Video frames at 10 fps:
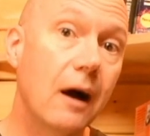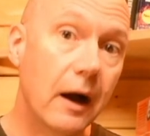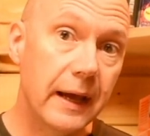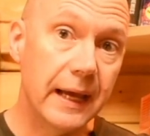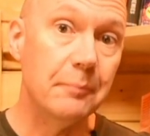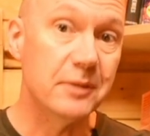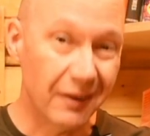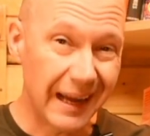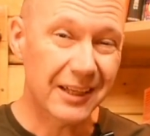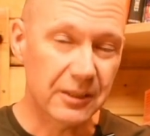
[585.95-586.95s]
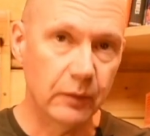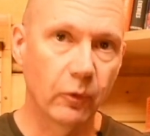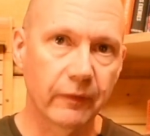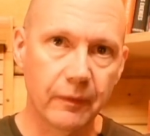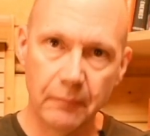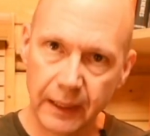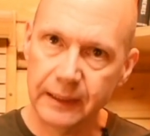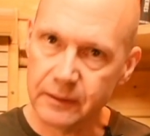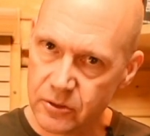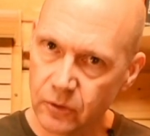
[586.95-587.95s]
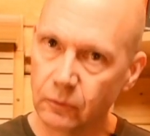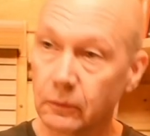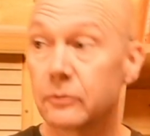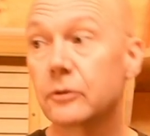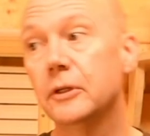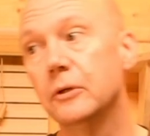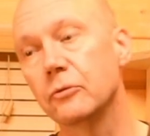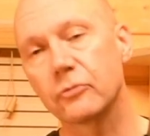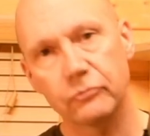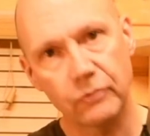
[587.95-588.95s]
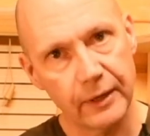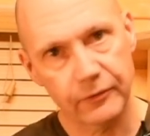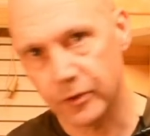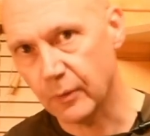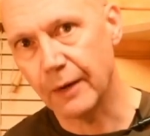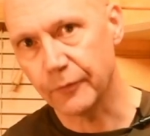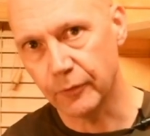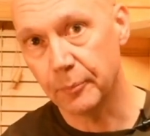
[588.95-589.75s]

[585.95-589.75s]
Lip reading: IAMs are actually one of the main tools used right throughout the